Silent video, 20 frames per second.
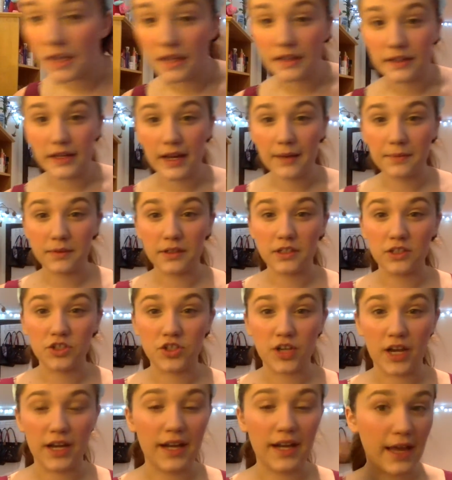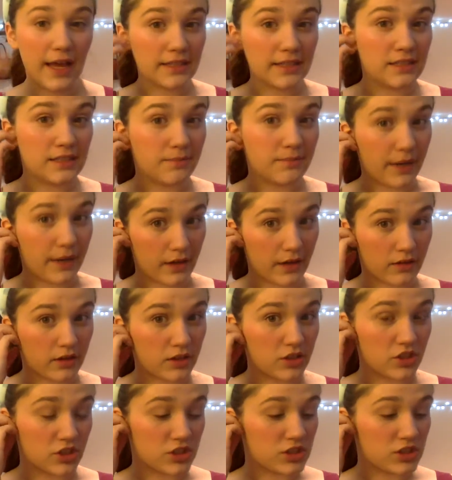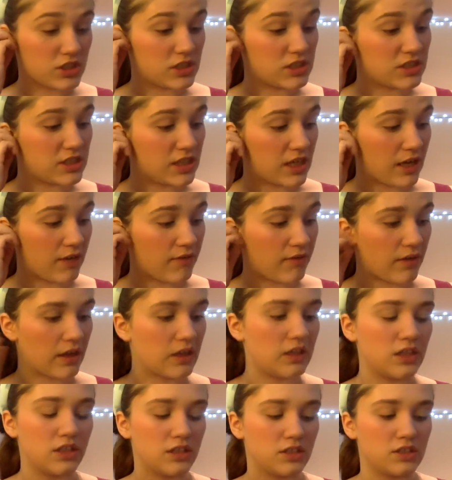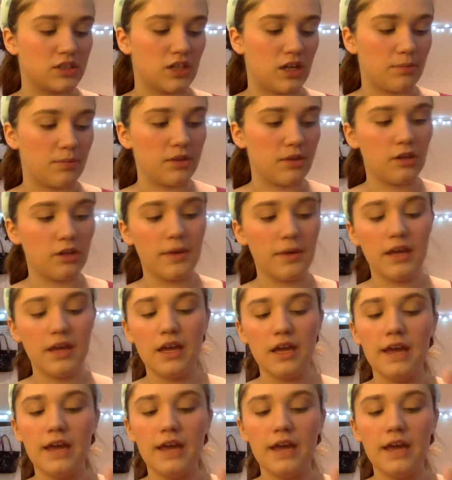Now I'm going to try to add some powder just to see if it clears it up a little bit.